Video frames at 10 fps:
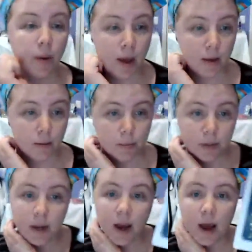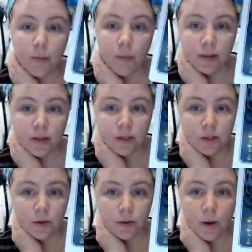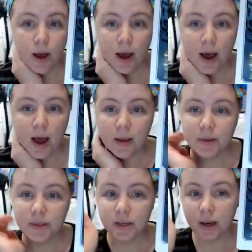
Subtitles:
I can't find it in my pile. But yeah, I want these two.